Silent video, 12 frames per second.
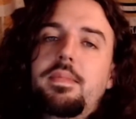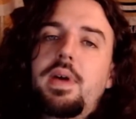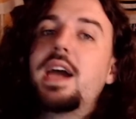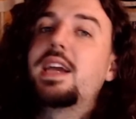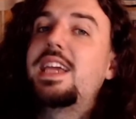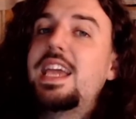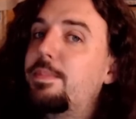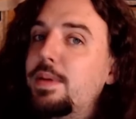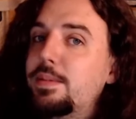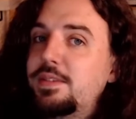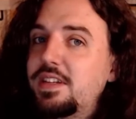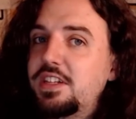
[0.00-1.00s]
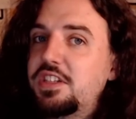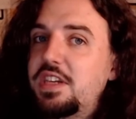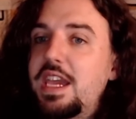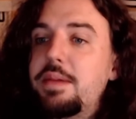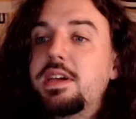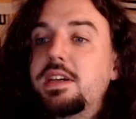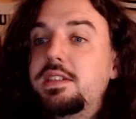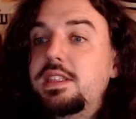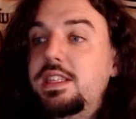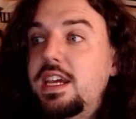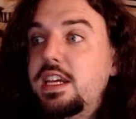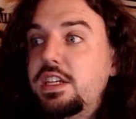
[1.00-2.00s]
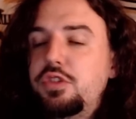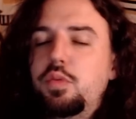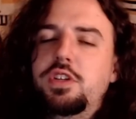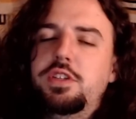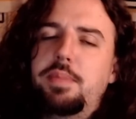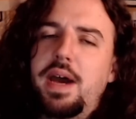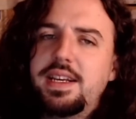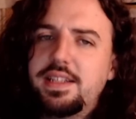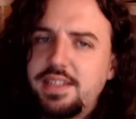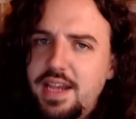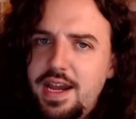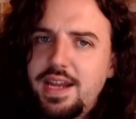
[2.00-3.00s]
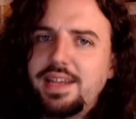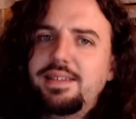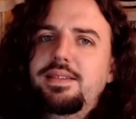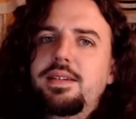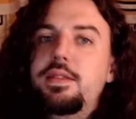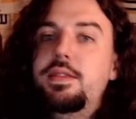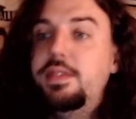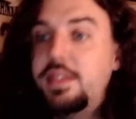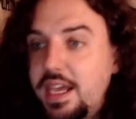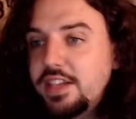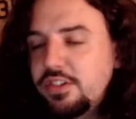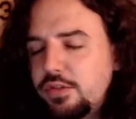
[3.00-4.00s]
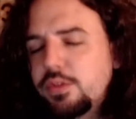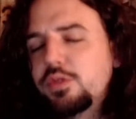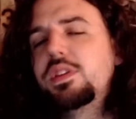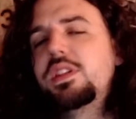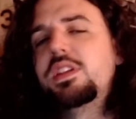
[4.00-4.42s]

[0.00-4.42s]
I can't be upset at this game because this was by design. This was what the